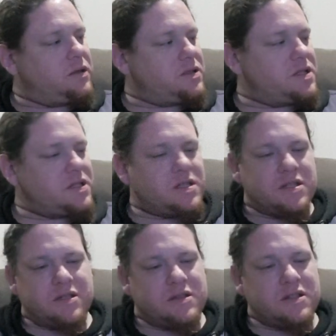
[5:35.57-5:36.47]

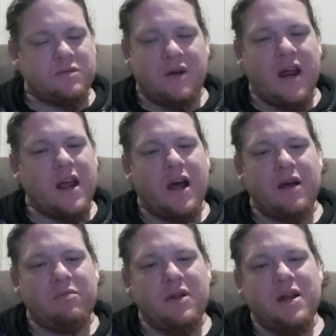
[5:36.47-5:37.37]
Just wake
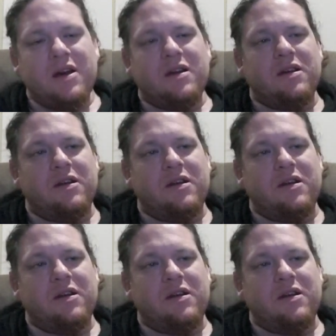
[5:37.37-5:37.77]
up, man.